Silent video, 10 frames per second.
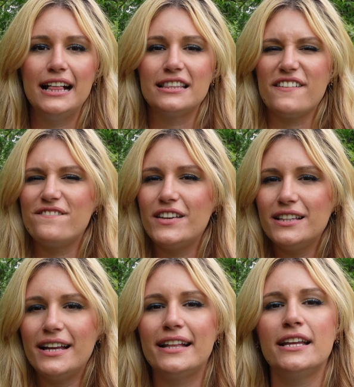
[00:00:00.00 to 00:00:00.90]
They feel
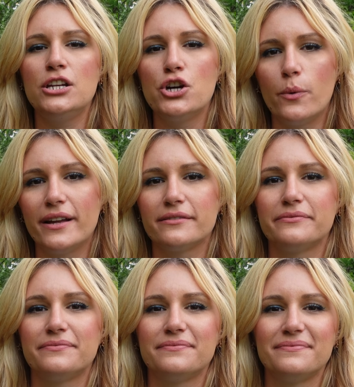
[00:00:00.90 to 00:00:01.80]
it and they know it.
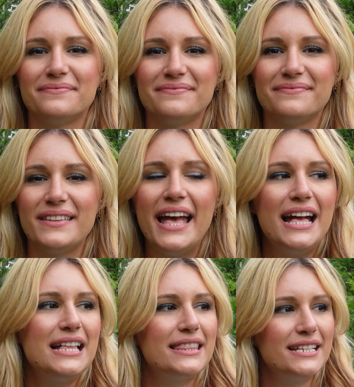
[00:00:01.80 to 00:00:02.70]

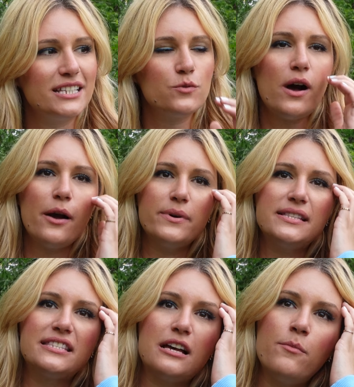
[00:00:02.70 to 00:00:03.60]
This is why when
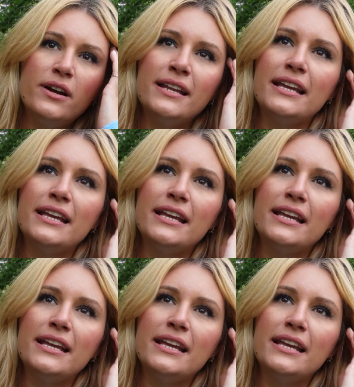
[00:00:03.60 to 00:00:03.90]
someone